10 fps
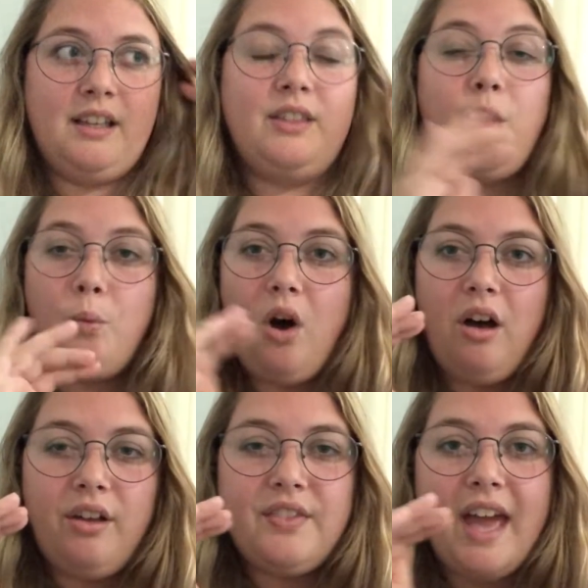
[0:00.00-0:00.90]
the
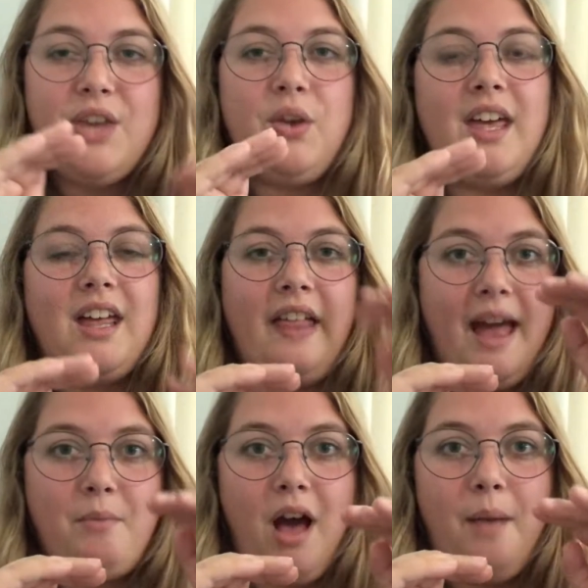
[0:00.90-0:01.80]
wall that you can
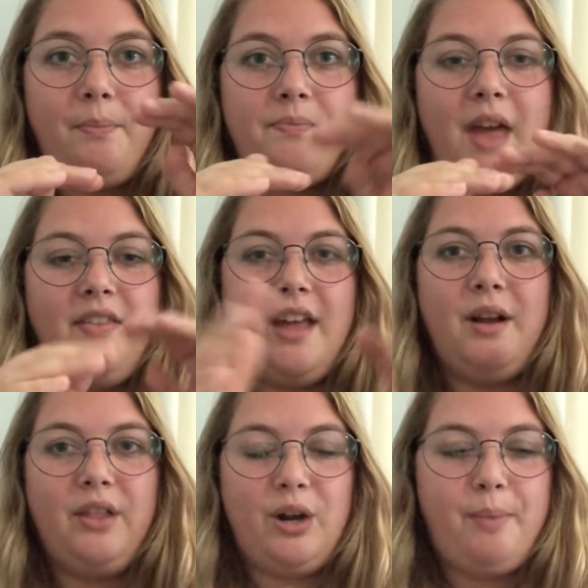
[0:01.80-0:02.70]
climb up, and then a
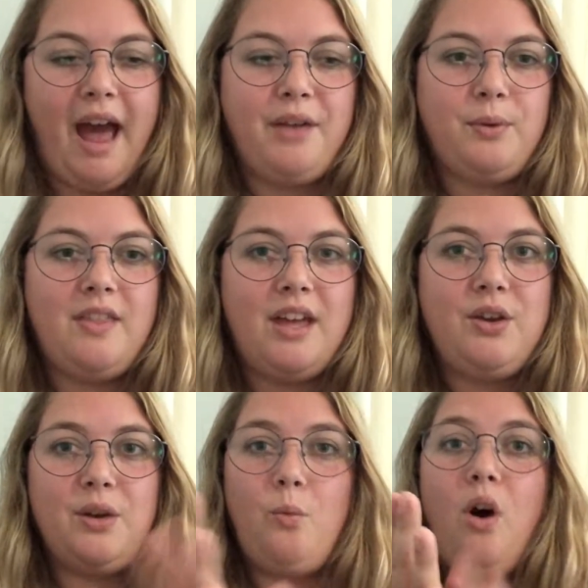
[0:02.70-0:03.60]
little pathway that you
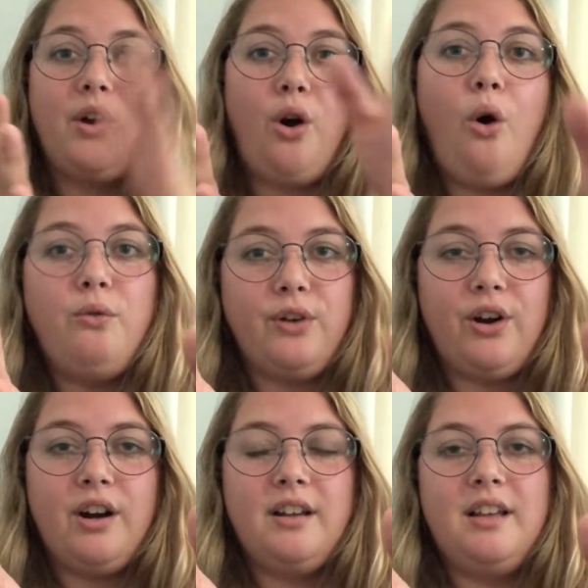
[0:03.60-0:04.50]
can walk over,